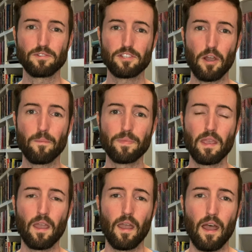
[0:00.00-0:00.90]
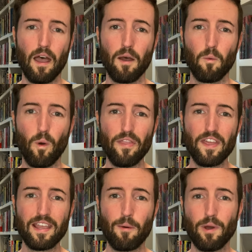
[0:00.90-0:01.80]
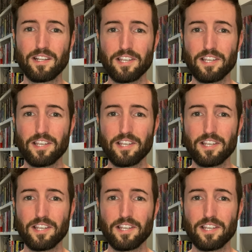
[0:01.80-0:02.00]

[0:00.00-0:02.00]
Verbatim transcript: So, uh, one thing I want